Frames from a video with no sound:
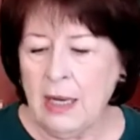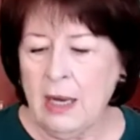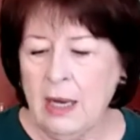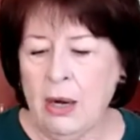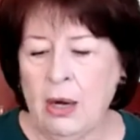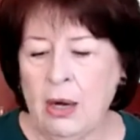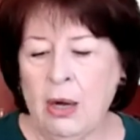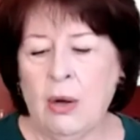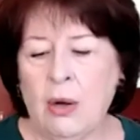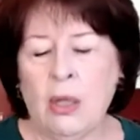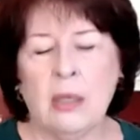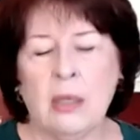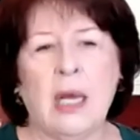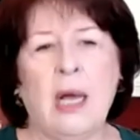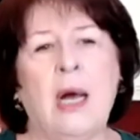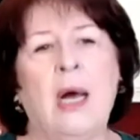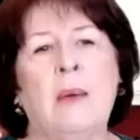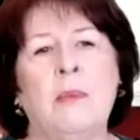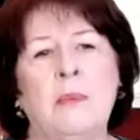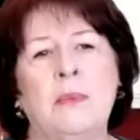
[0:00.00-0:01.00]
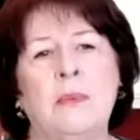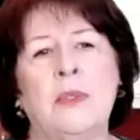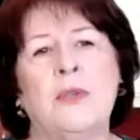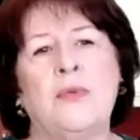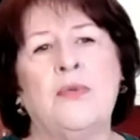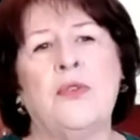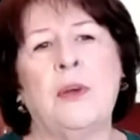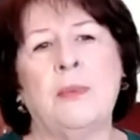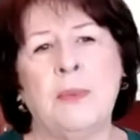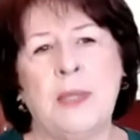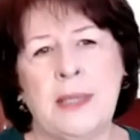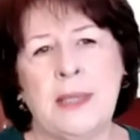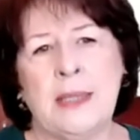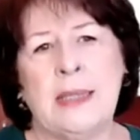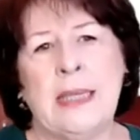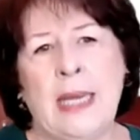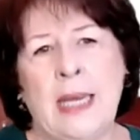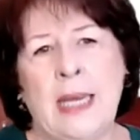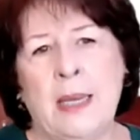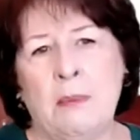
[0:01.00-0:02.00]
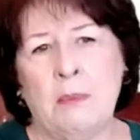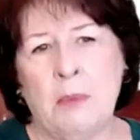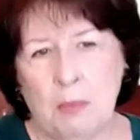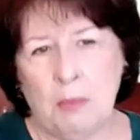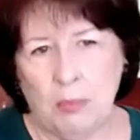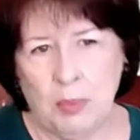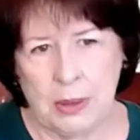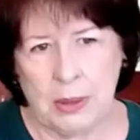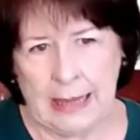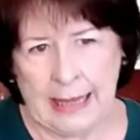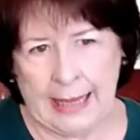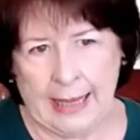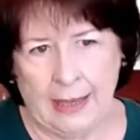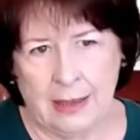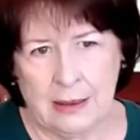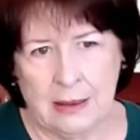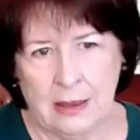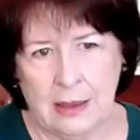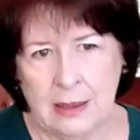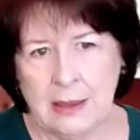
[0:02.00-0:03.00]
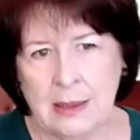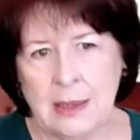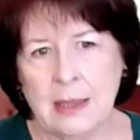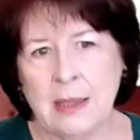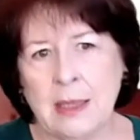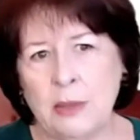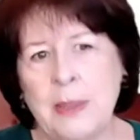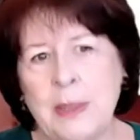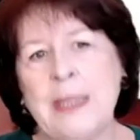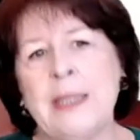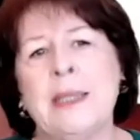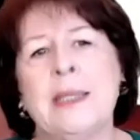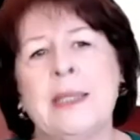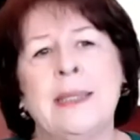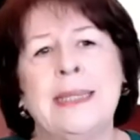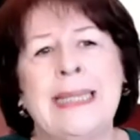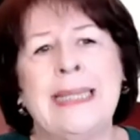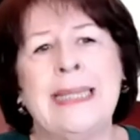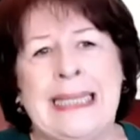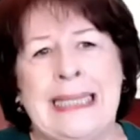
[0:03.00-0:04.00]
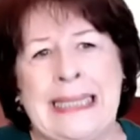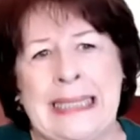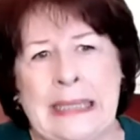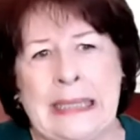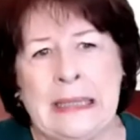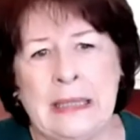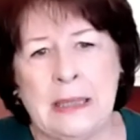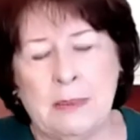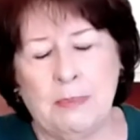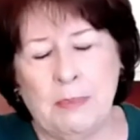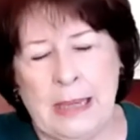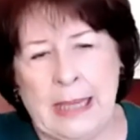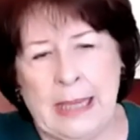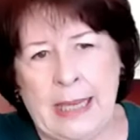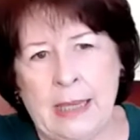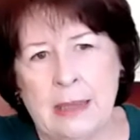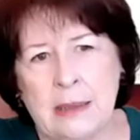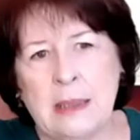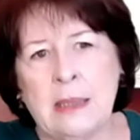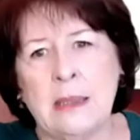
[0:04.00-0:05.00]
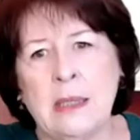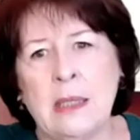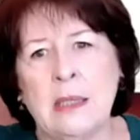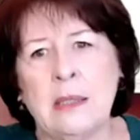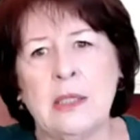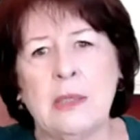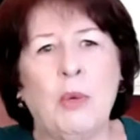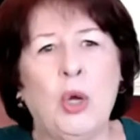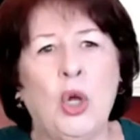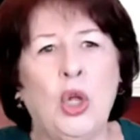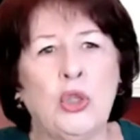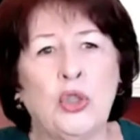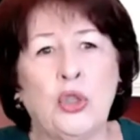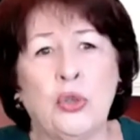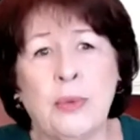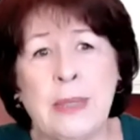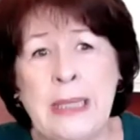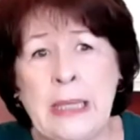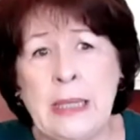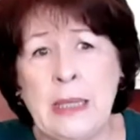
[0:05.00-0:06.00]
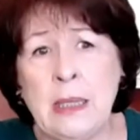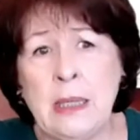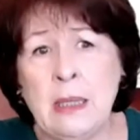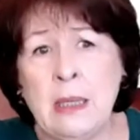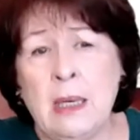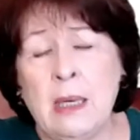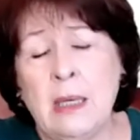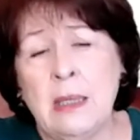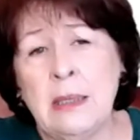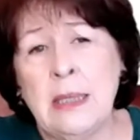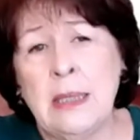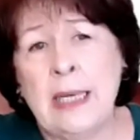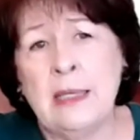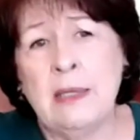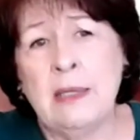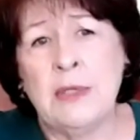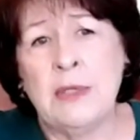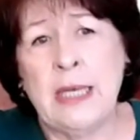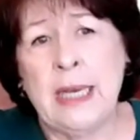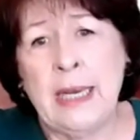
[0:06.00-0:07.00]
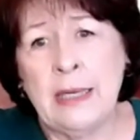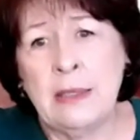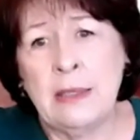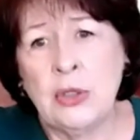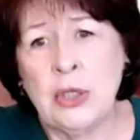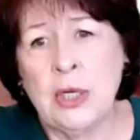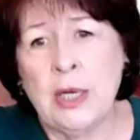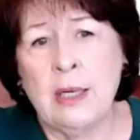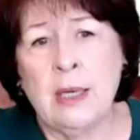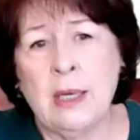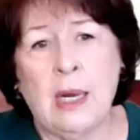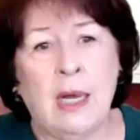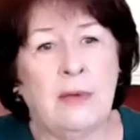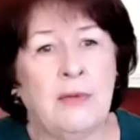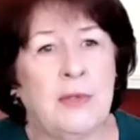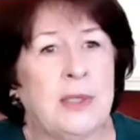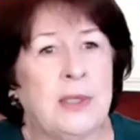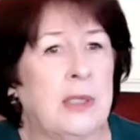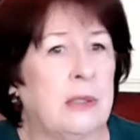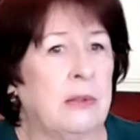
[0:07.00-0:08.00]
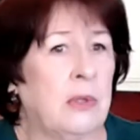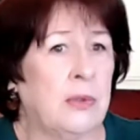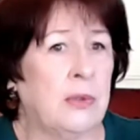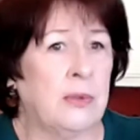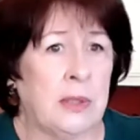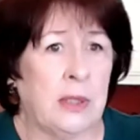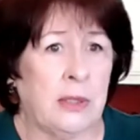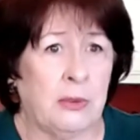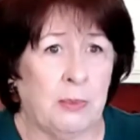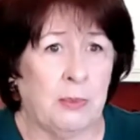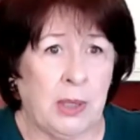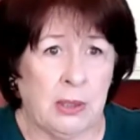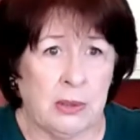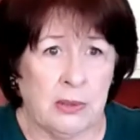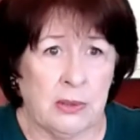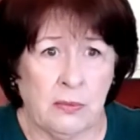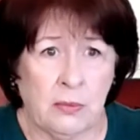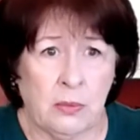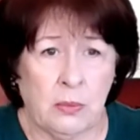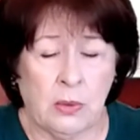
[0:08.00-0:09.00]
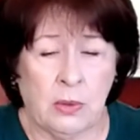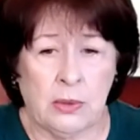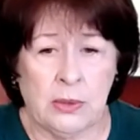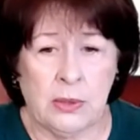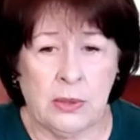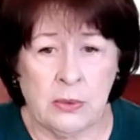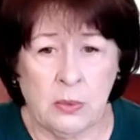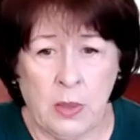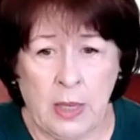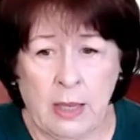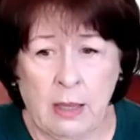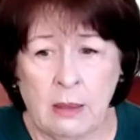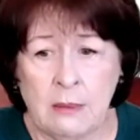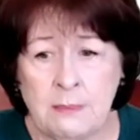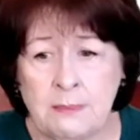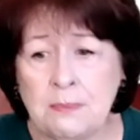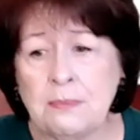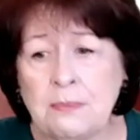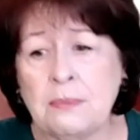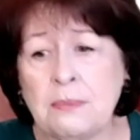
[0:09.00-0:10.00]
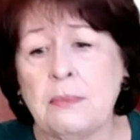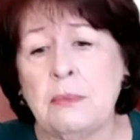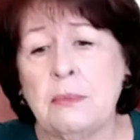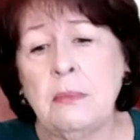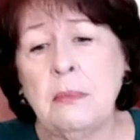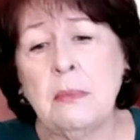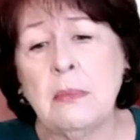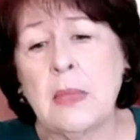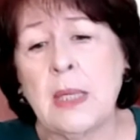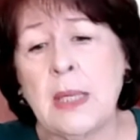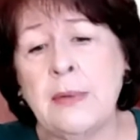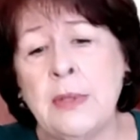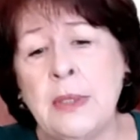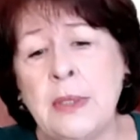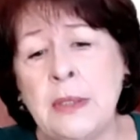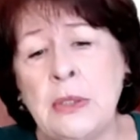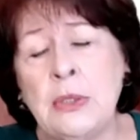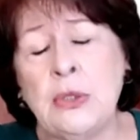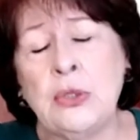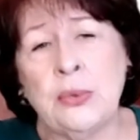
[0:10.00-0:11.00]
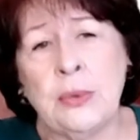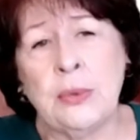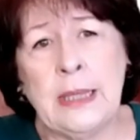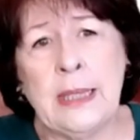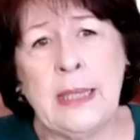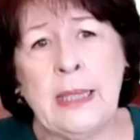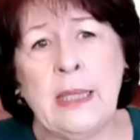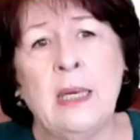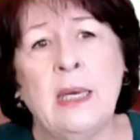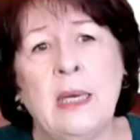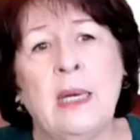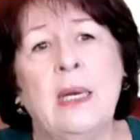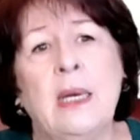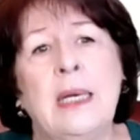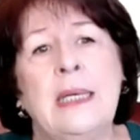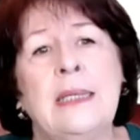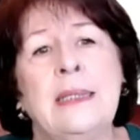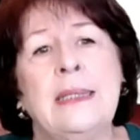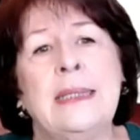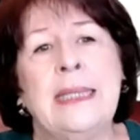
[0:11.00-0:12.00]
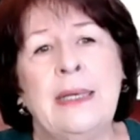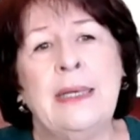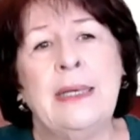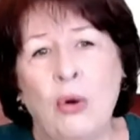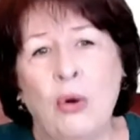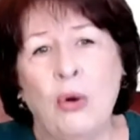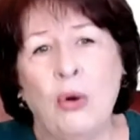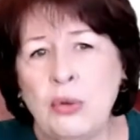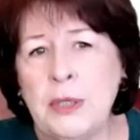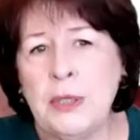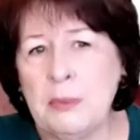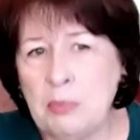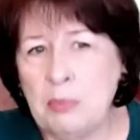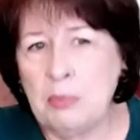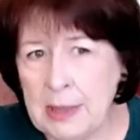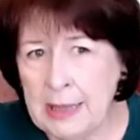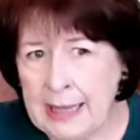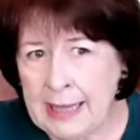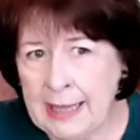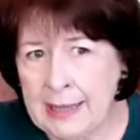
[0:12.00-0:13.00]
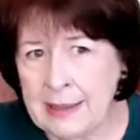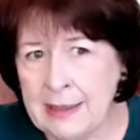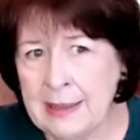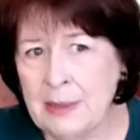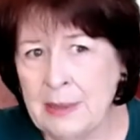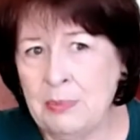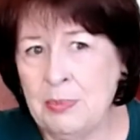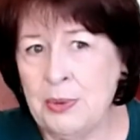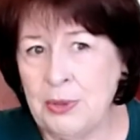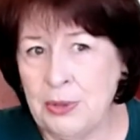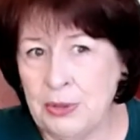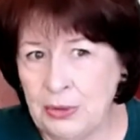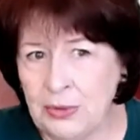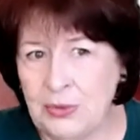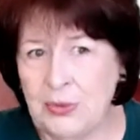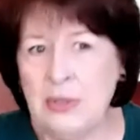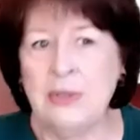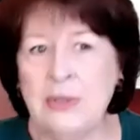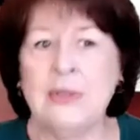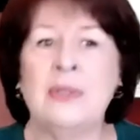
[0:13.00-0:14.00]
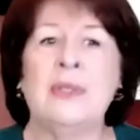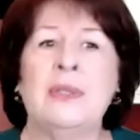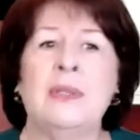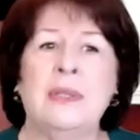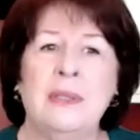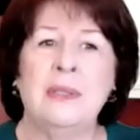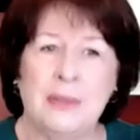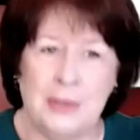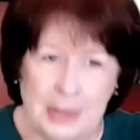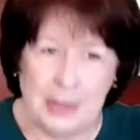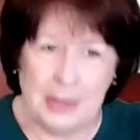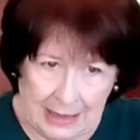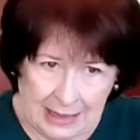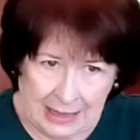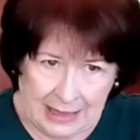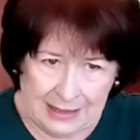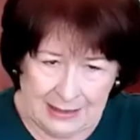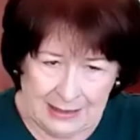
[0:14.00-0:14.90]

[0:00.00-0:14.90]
all comes from the same plant. It's the Camellia sinensis plant. It's a small tree native to Asia. Obviously it grows in other parts of the world as well. This tree is the only plant that produces tea.